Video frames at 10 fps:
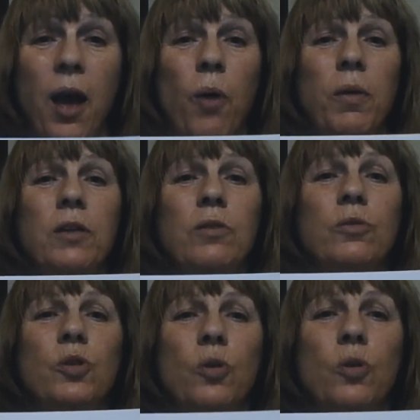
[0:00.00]
when
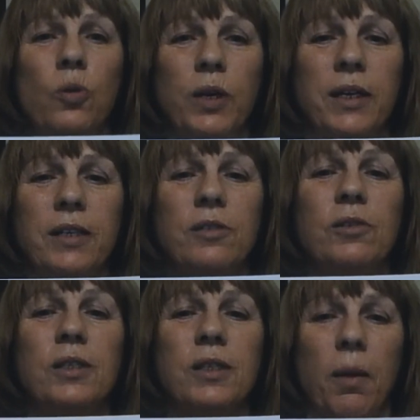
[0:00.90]
you're talking to
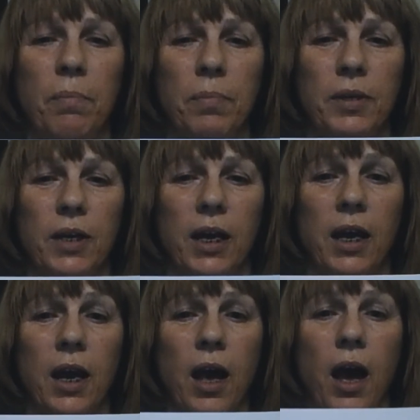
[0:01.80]

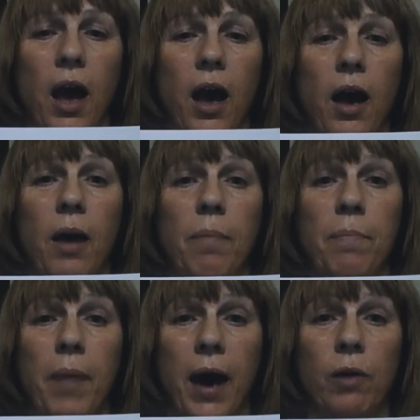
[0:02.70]
somebody
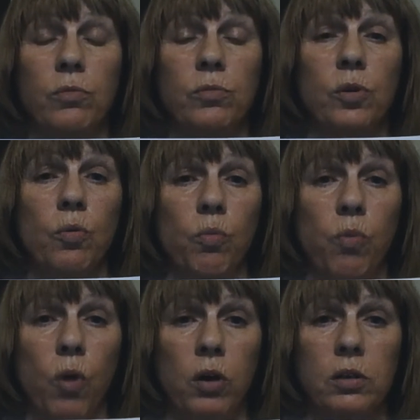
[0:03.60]
about
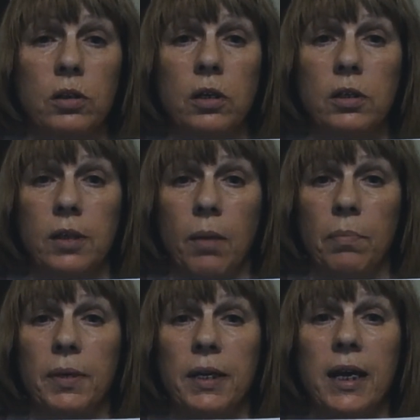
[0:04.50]
what
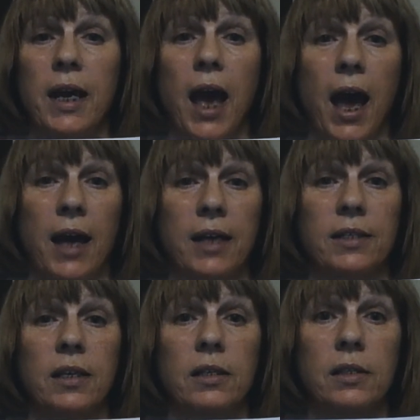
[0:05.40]
somebody
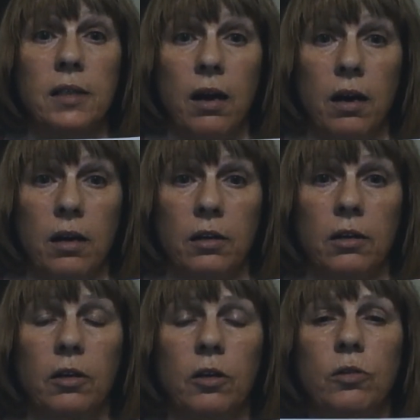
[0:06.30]
has done,
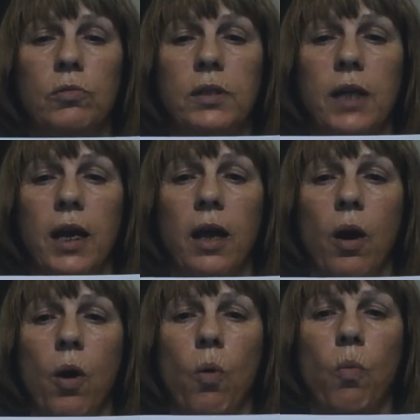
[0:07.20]
you say,
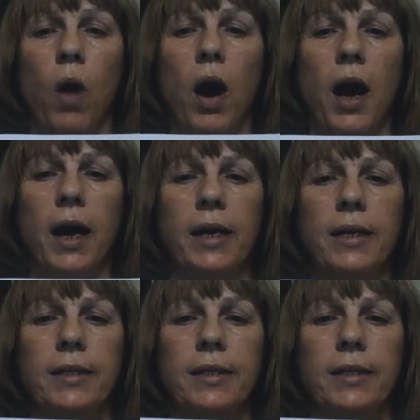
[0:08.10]
why